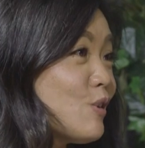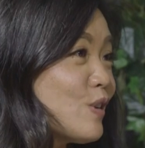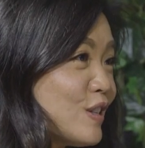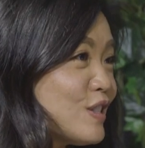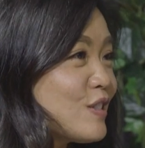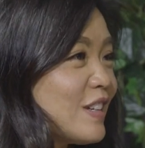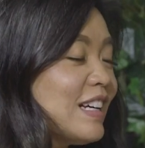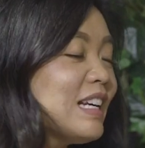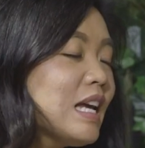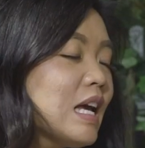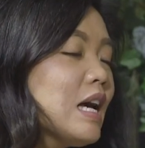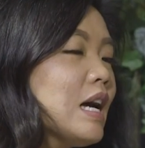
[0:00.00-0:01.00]
to yours,
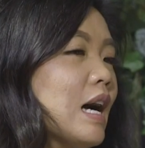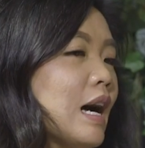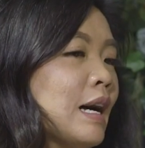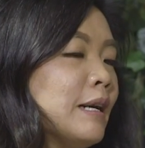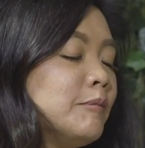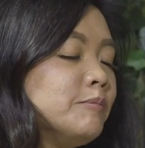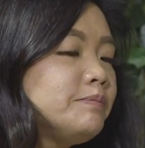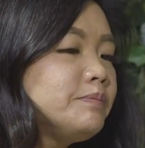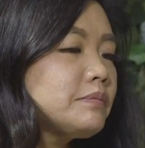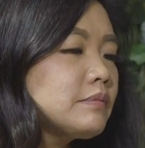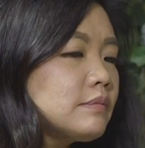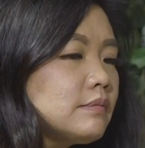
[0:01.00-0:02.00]
right?
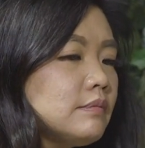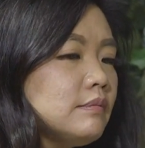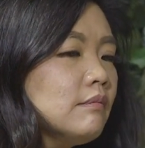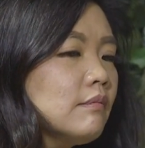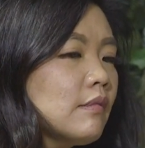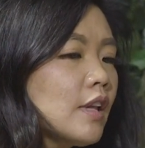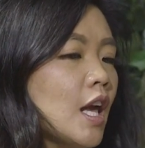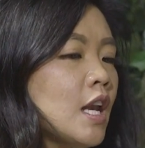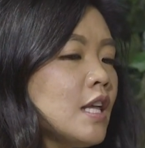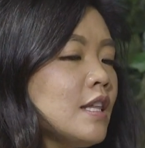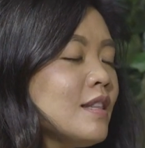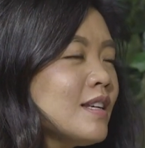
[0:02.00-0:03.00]
And
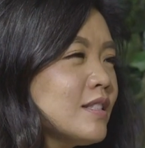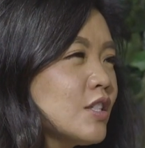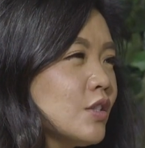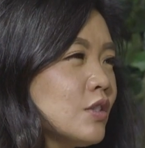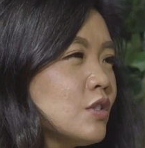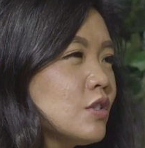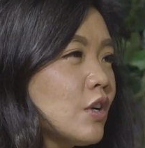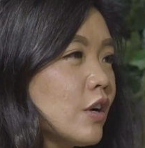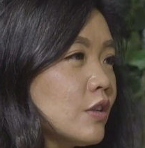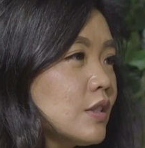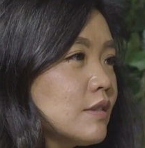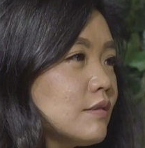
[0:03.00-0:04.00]
I think that's a good
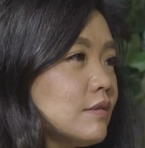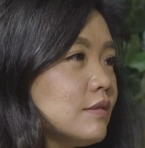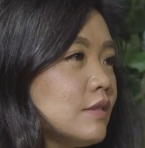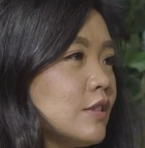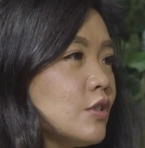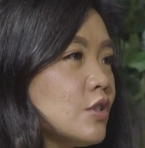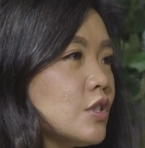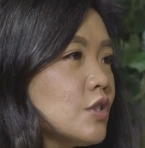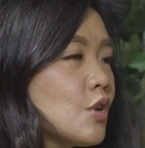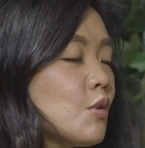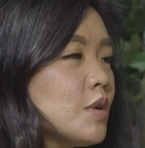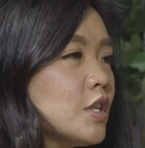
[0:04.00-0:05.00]
start. There's
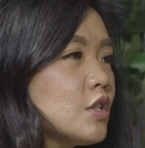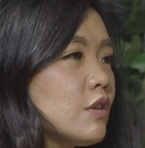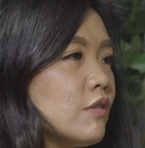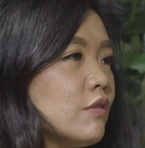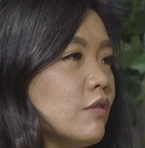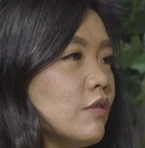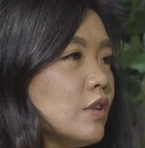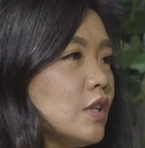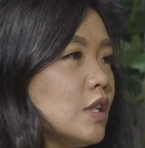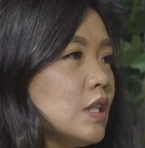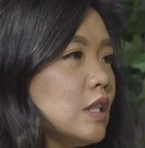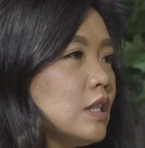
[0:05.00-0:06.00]
just so much of
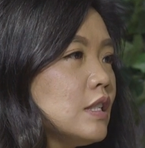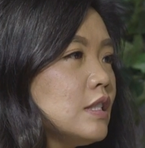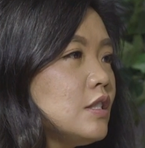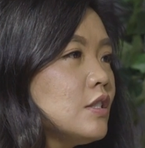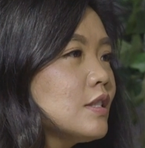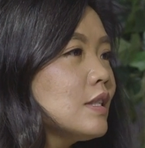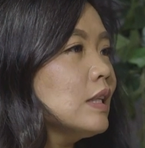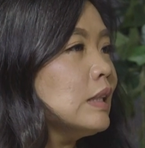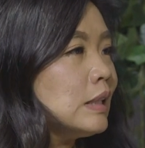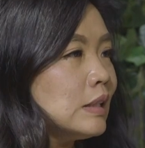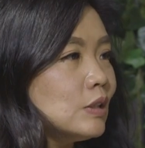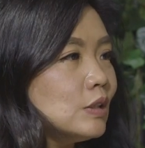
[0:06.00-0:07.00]
just
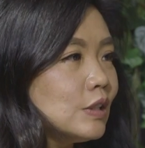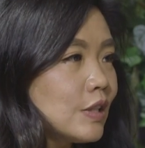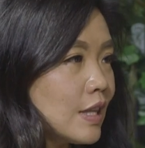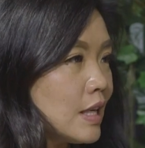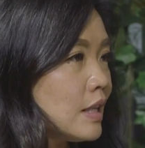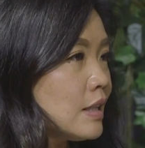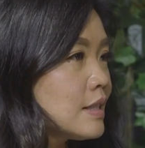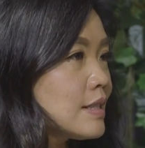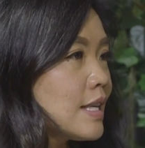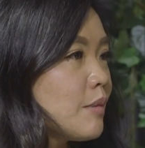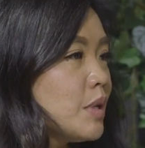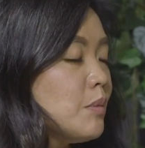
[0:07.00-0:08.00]
the little
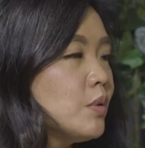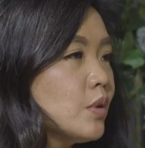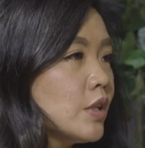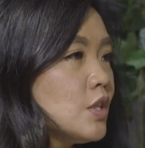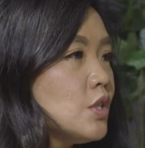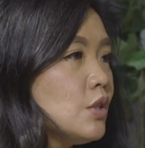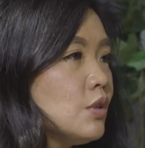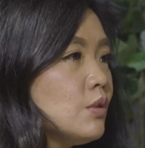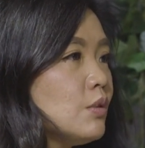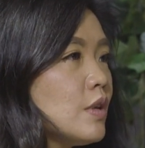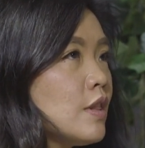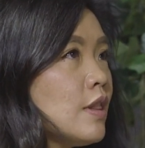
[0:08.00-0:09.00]
things that people can
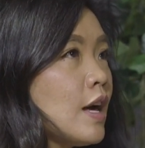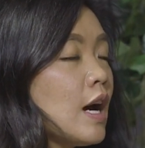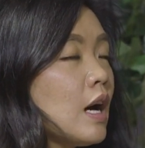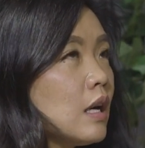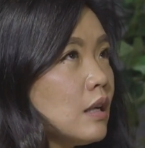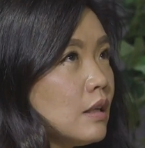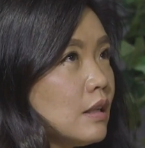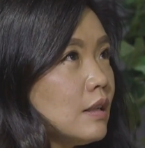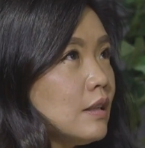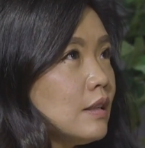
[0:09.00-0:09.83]
do that